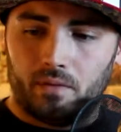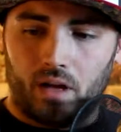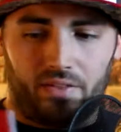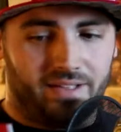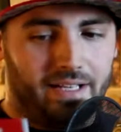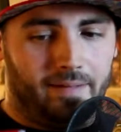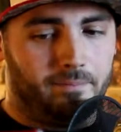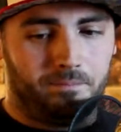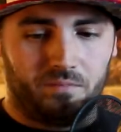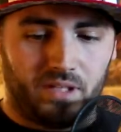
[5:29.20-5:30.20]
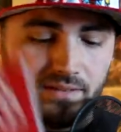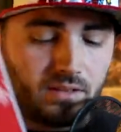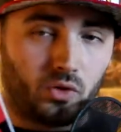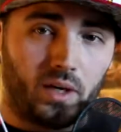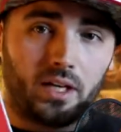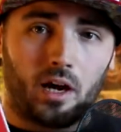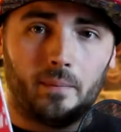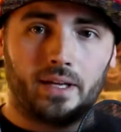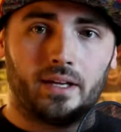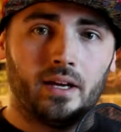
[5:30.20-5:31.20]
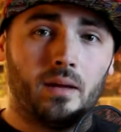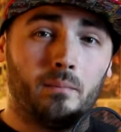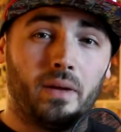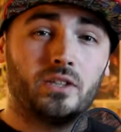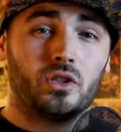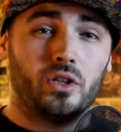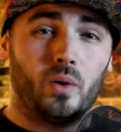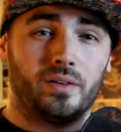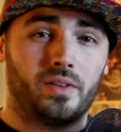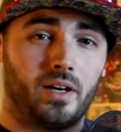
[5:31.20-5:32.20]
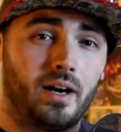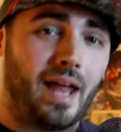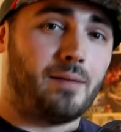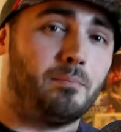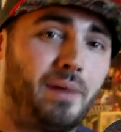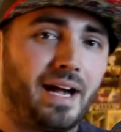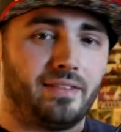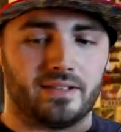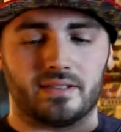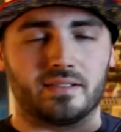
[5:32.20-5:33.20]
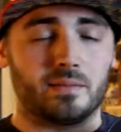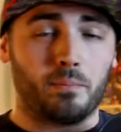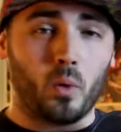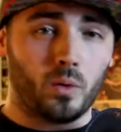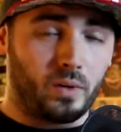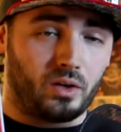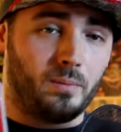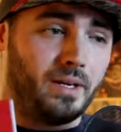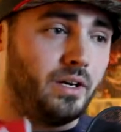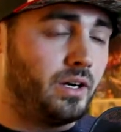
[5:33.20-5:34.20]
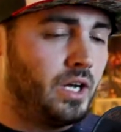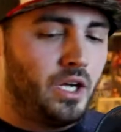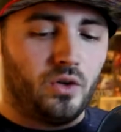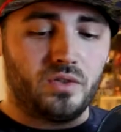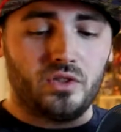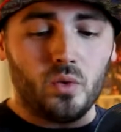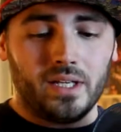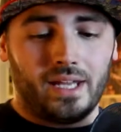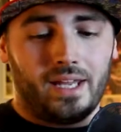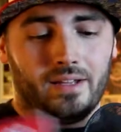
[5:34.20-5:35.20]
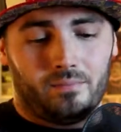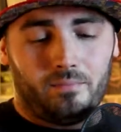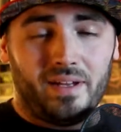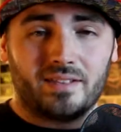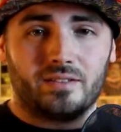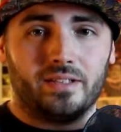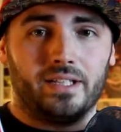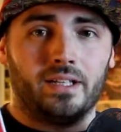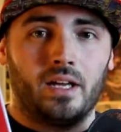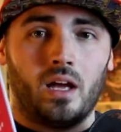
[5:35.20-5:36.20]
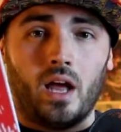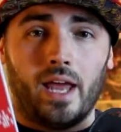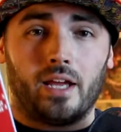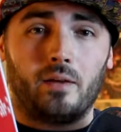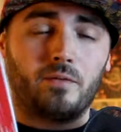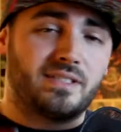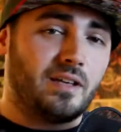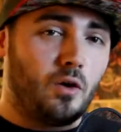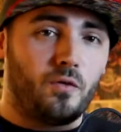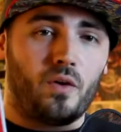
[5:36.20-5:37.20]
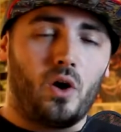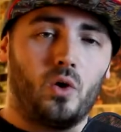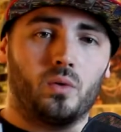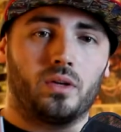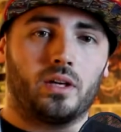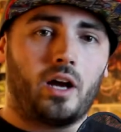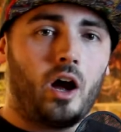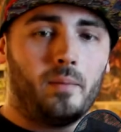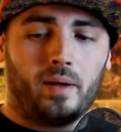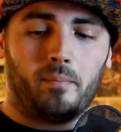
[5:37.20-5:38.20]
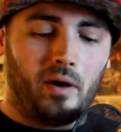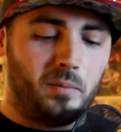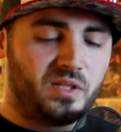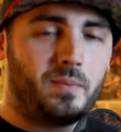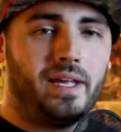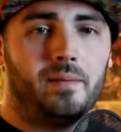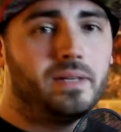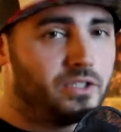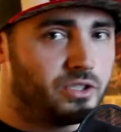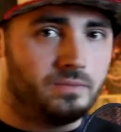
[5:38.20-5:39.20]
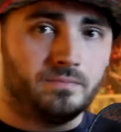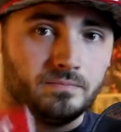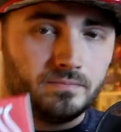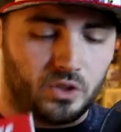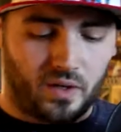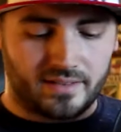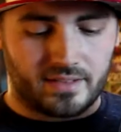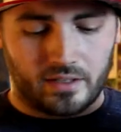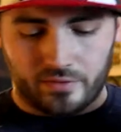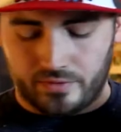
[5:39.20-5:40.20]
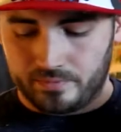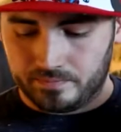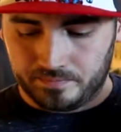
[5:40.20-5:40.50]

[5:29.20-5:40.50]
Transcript: of the time. This is a great comic. Make sure you go out there and buy this and support Rick Remender, who's doing basically a self-owned comic published by Image. Great stuff.